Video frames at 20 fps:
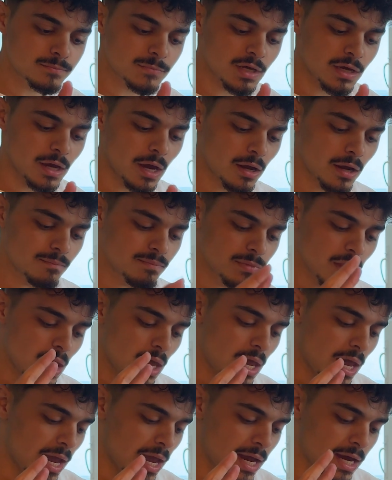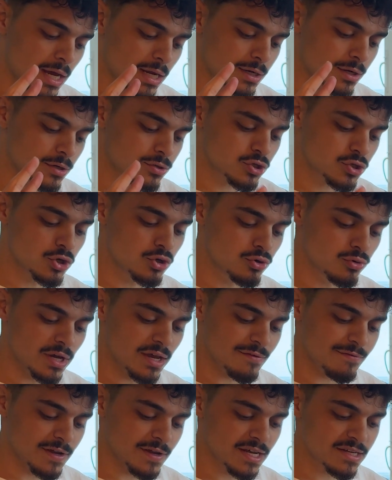okay? And 2,
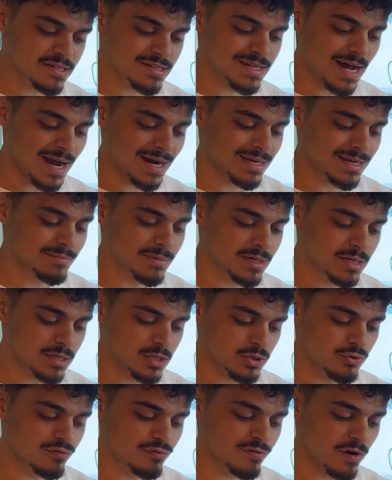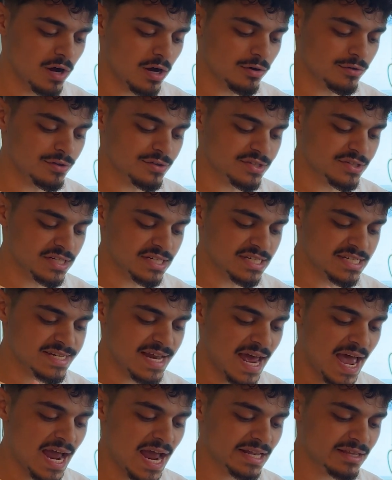if it is a document, you follow this
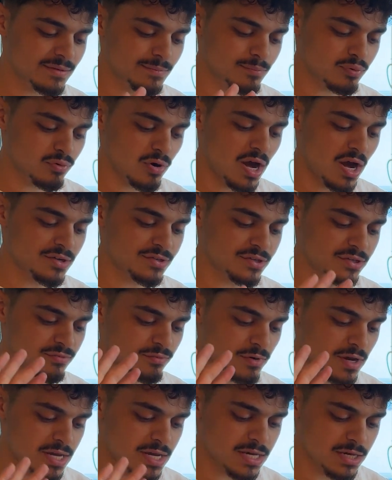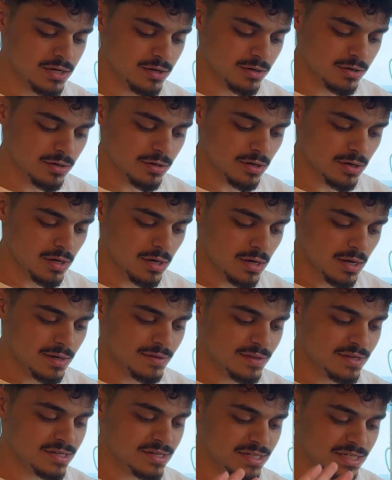exact process right here.
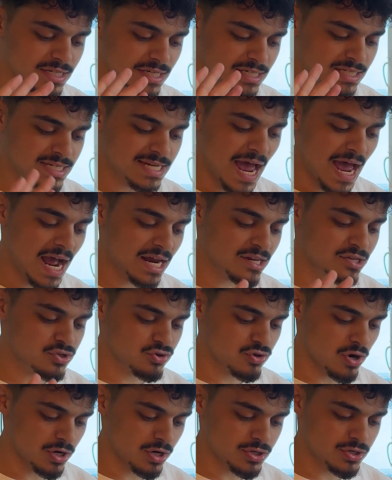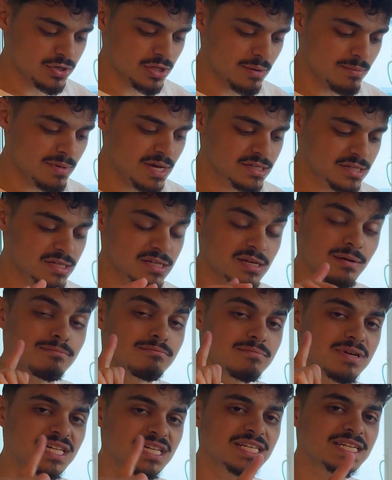This is the exact structure that makes us $1
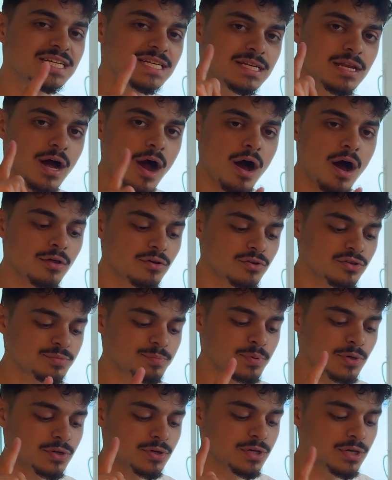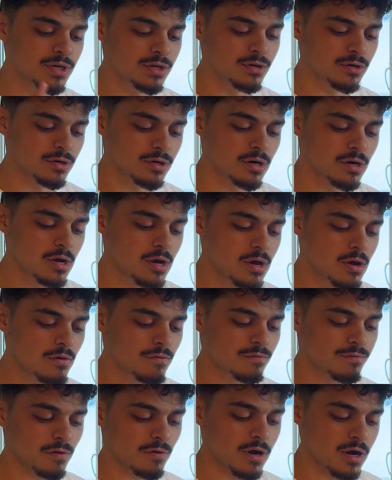million per year
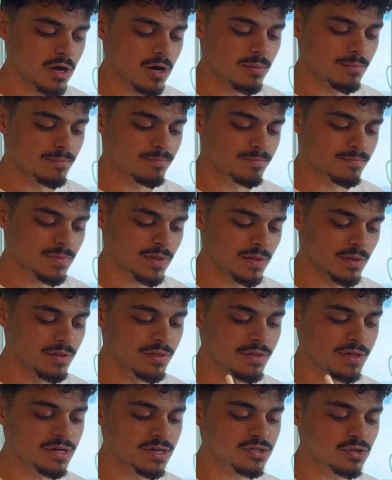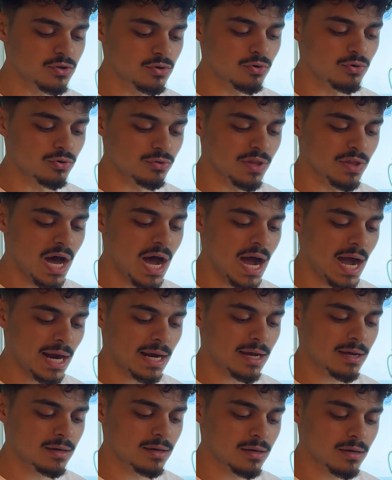from this Google
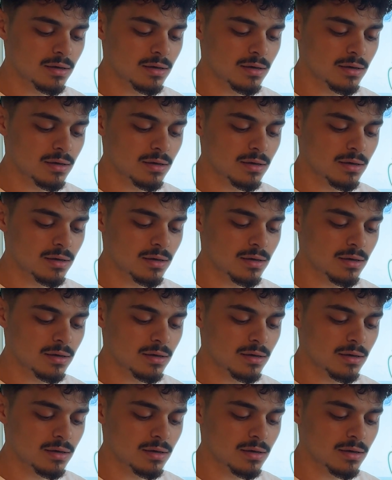Doc